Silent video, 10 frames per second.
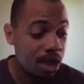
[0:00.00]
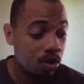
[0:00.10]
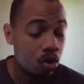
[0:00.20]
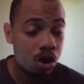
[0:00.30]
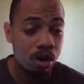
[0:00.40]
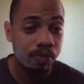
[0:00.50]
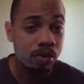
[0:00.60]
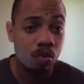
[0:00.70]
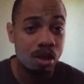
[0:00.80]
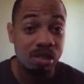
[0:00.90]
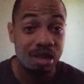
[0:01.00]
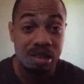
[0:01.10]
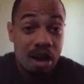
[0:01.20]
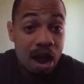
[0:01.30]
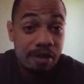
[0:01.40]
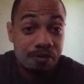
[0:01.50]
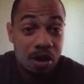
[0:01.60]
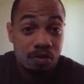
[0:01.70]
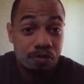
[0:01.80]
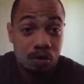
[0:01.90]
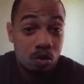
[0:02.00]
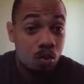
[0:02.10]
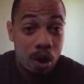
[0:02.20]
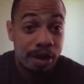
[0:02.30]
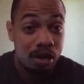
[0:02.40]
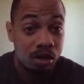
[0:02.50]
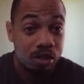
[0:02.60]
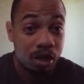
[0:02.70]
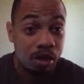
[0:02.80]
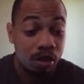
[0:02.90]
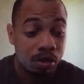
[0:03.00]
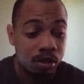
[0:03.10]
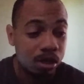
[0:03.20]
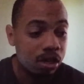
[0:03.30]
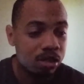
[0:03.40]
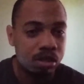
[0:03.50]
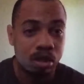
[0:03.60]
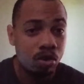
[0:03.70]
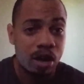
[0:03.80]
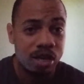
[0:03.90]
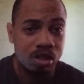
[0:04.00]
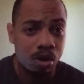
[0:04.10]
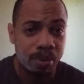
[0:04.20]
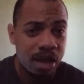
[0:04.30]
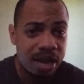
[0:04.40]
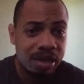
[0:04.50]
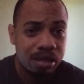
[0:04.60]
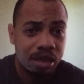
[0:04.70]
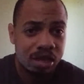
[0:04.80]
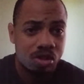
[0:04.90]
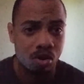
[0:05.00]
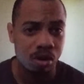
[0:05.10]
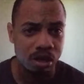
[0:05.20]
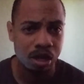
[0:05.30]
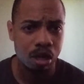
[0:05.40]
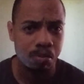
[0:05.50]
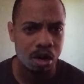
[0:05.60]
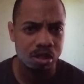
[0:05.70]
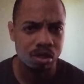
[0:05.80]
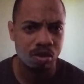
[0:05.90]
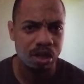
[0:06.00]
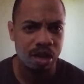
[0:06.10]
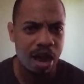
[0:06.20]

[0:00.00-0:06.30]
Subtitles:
Or the one thing that I found quite entertaining, because you guys know me, I didn't like Sora in Kingdom Hearts 3.